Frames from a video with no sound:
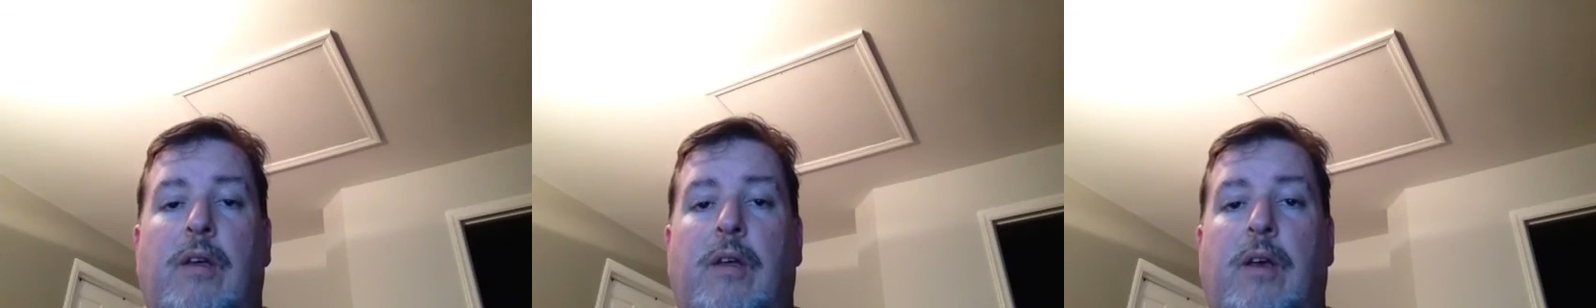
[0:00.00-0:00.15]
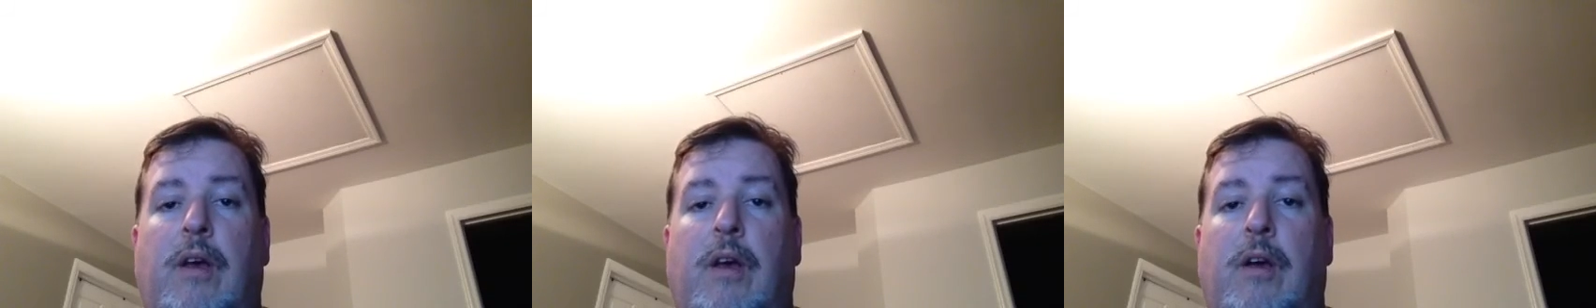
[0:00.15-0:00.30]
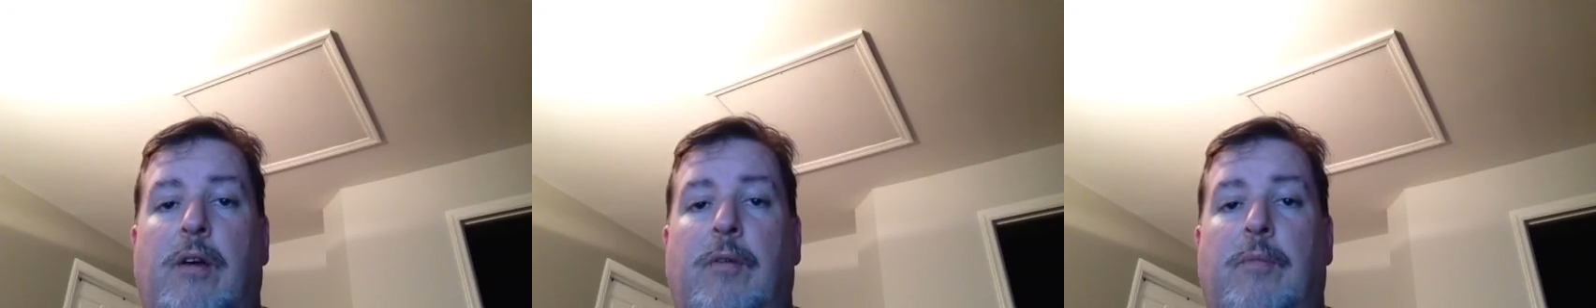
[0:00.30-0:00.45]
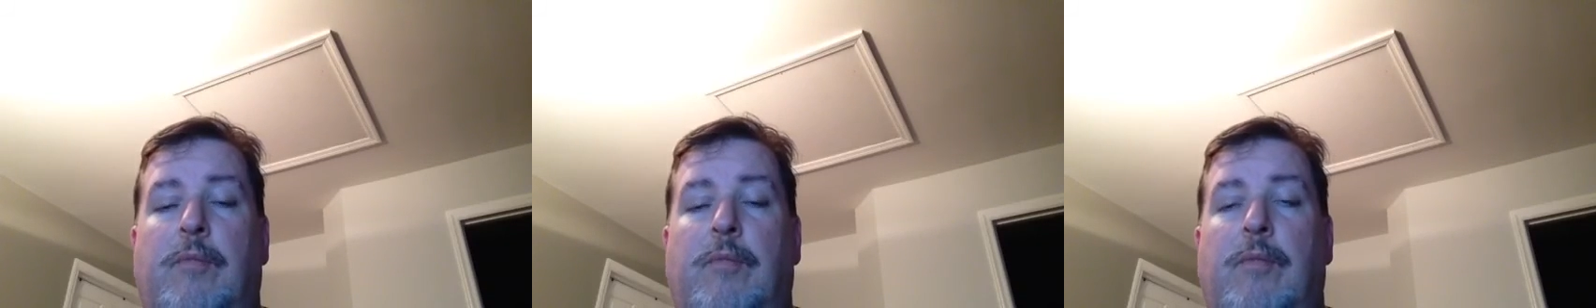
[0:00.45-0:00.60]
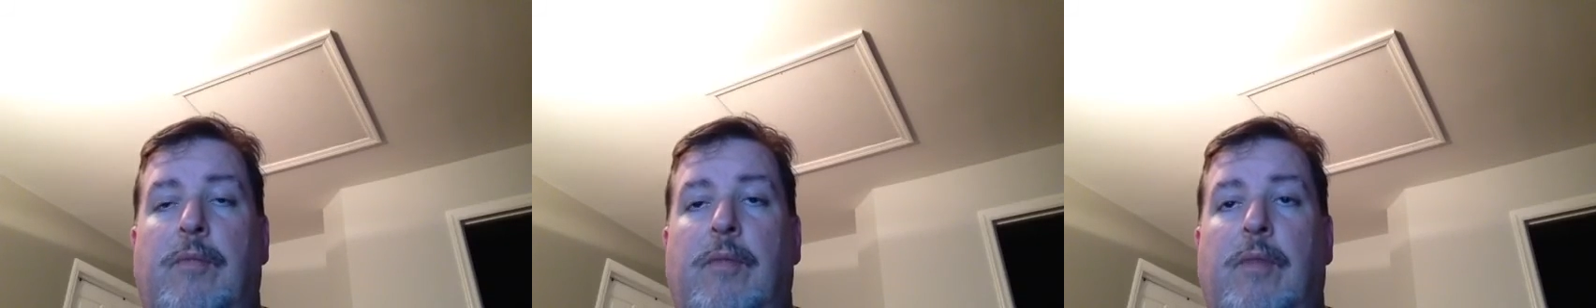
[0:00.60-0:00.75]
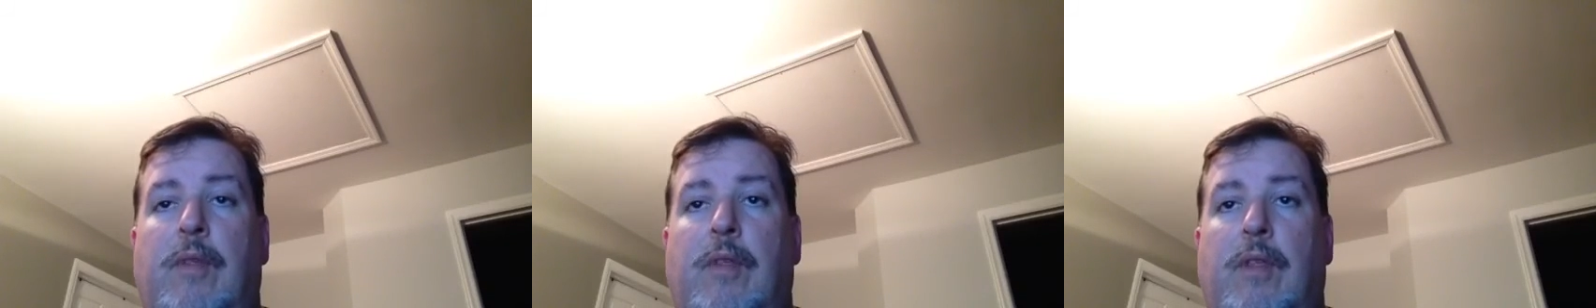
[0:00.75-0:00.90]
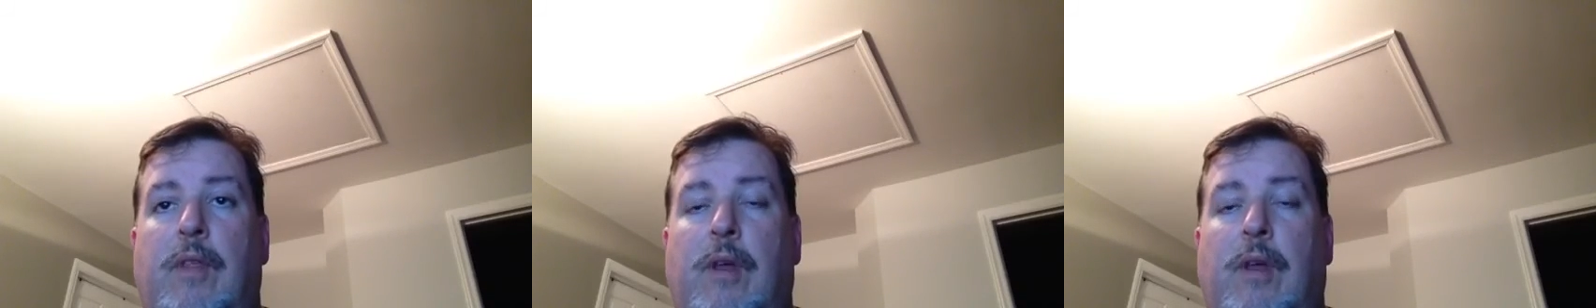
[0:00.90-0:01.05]

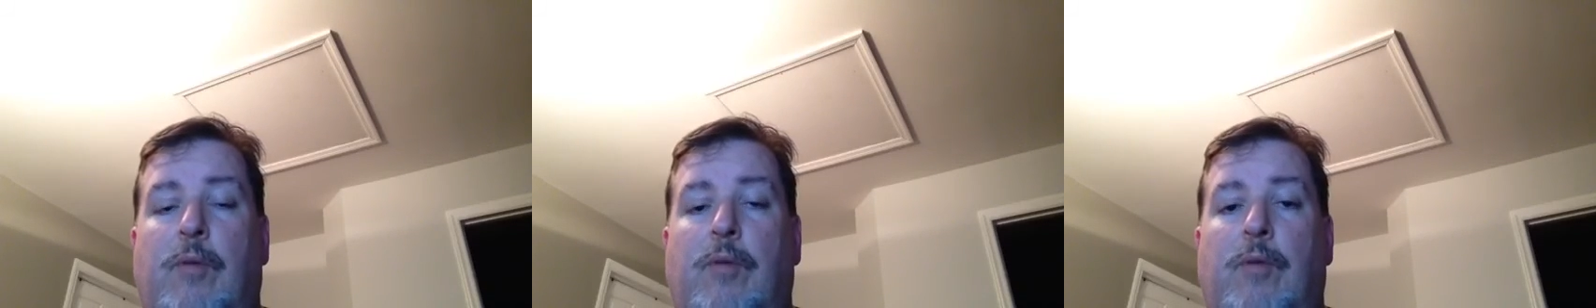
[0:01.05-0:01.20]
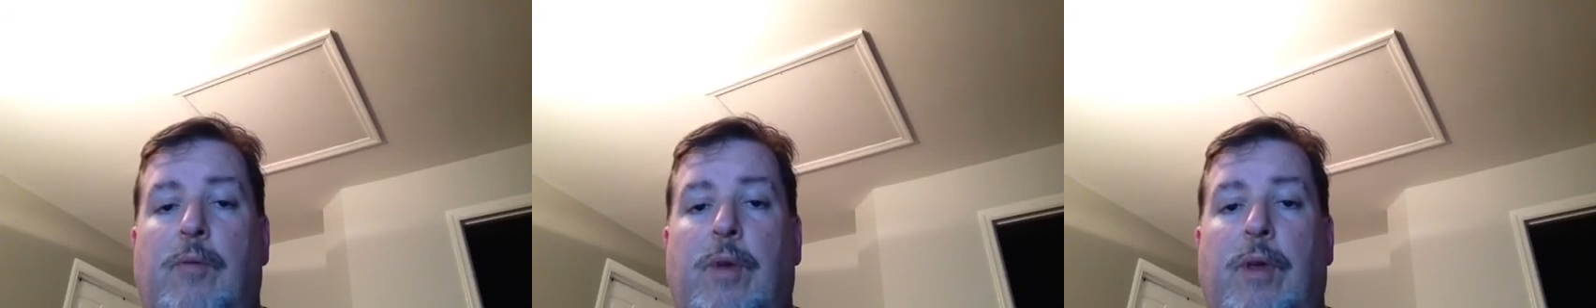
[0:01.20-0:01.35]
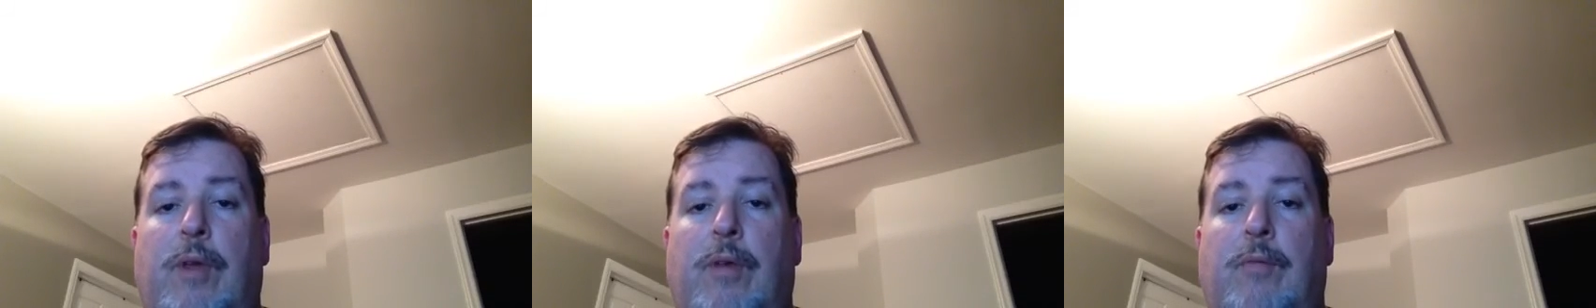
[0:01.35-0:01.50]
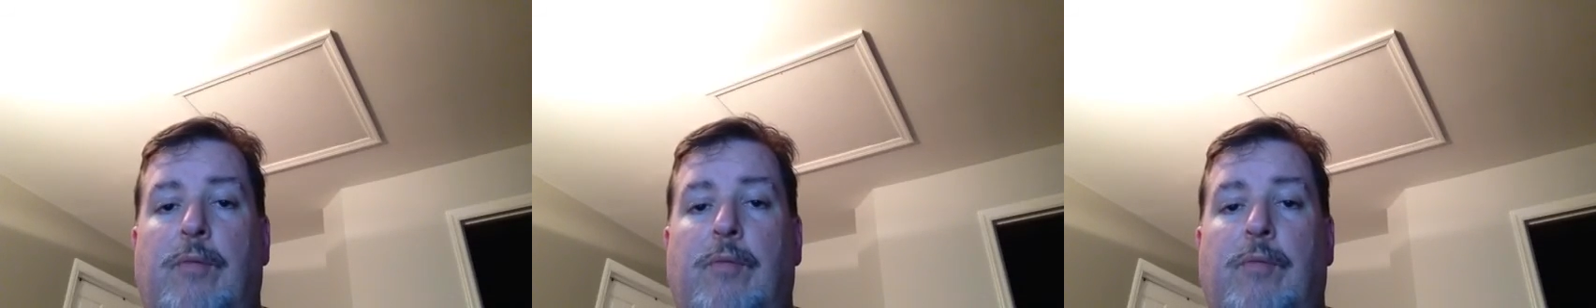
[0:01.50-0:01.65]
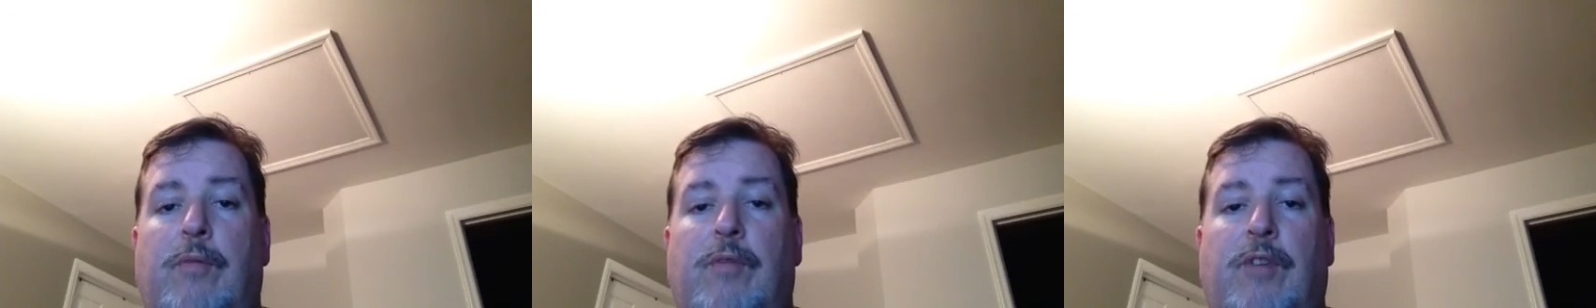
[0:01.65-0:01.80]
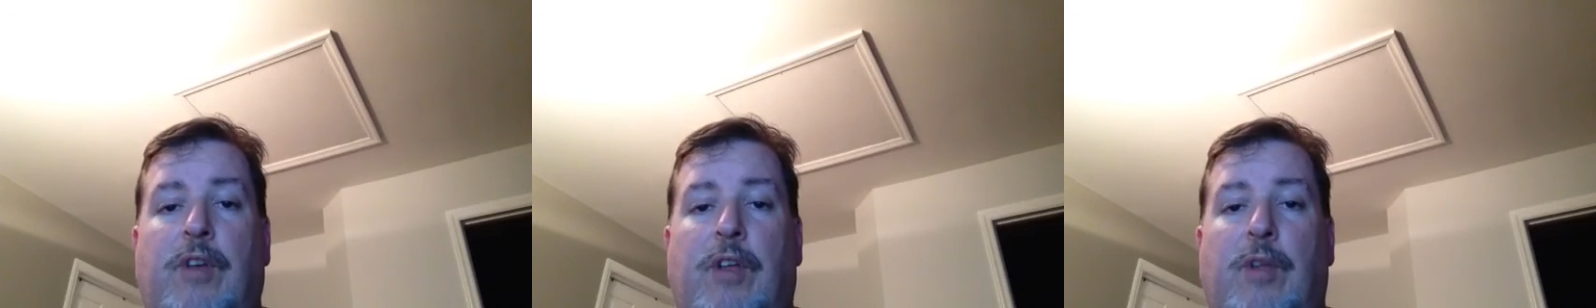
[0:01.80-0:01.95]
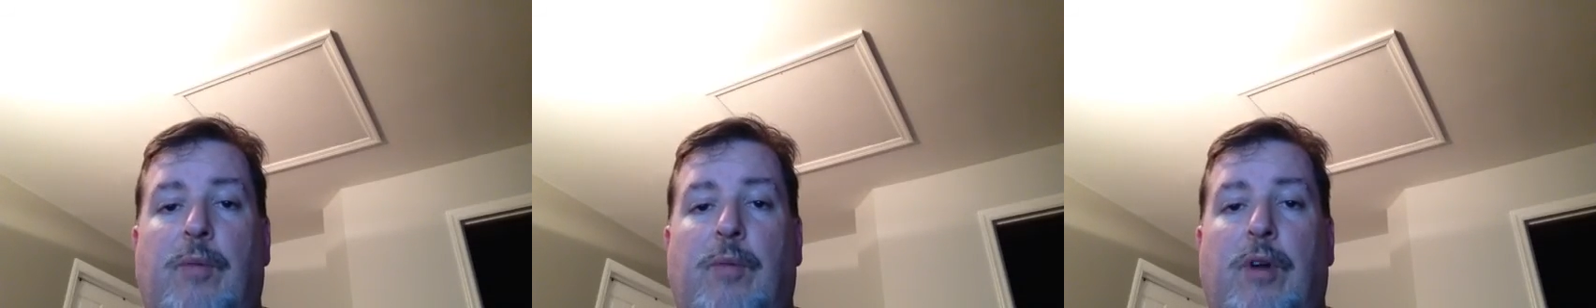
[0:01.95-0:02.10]
that would be
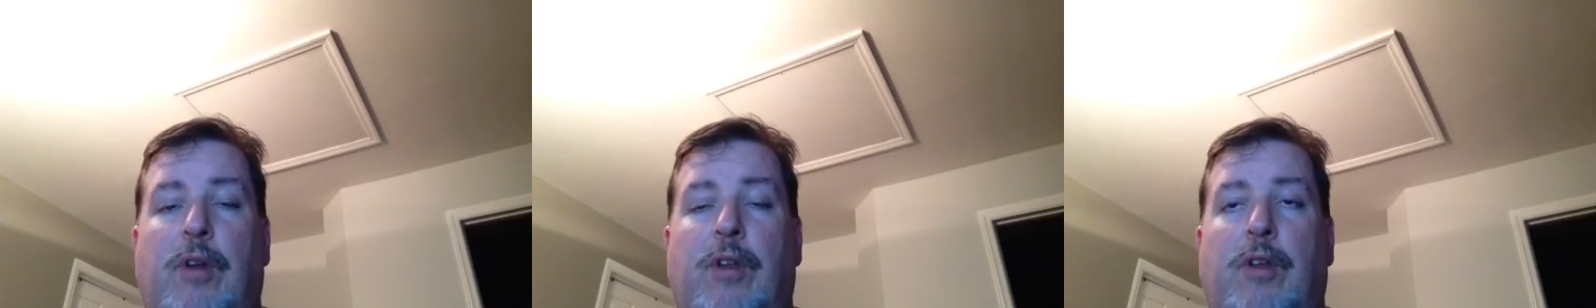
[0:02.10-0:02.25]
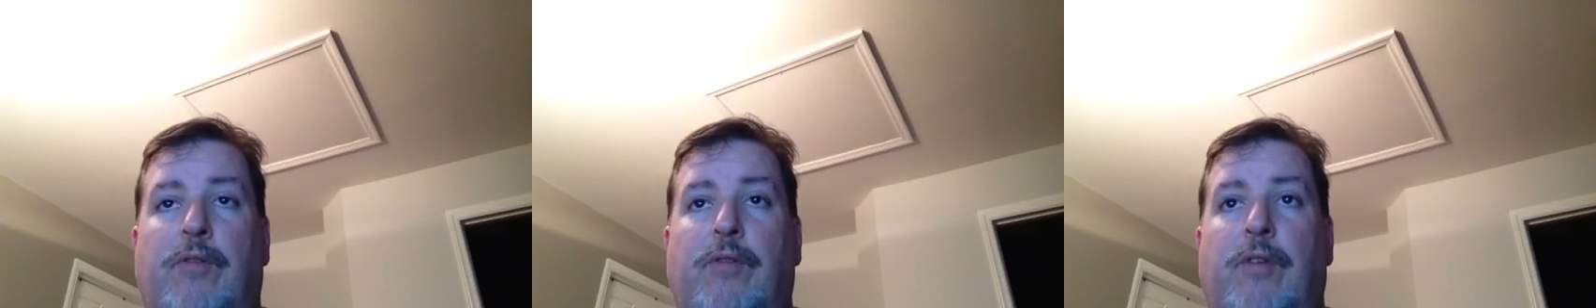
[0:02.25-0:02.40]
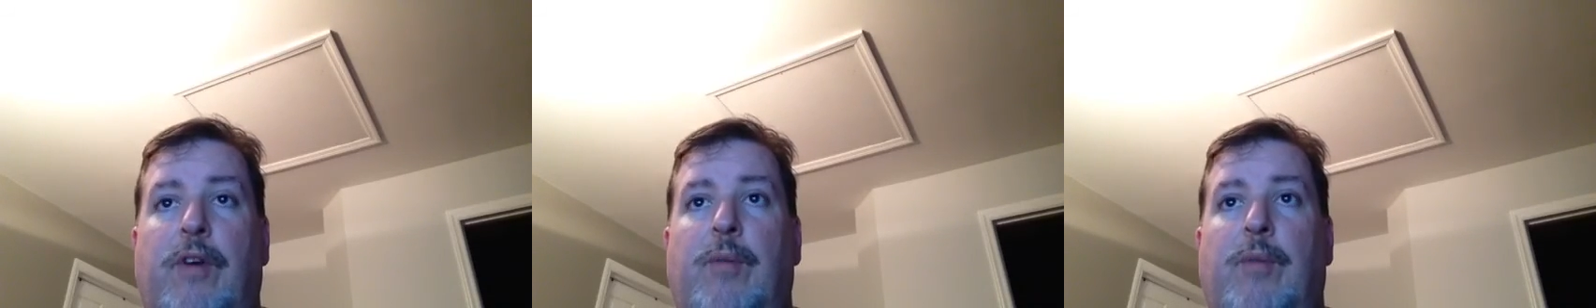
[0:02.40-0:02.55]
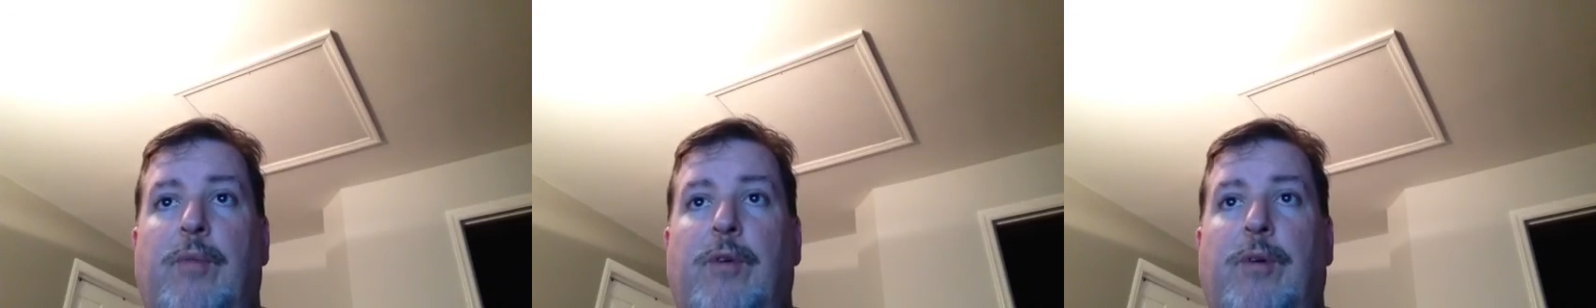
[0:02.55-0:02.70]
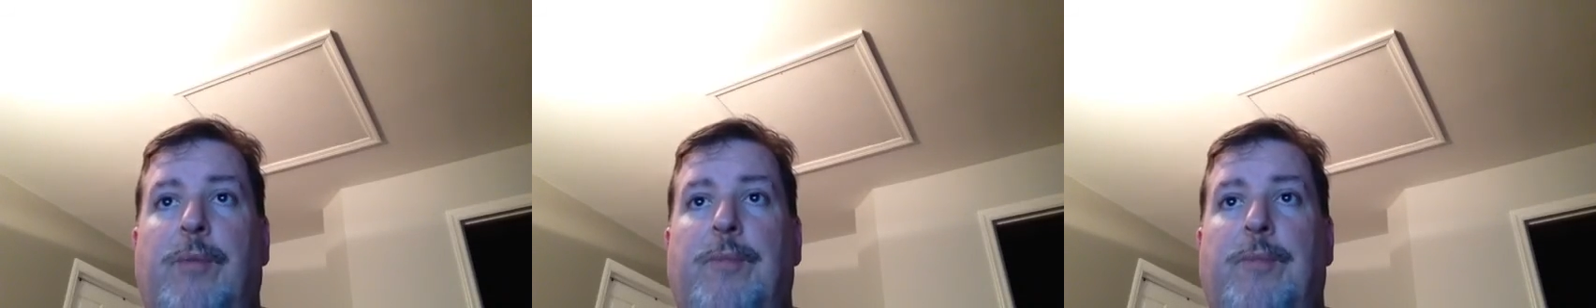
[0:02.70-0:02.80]
celebrated in November.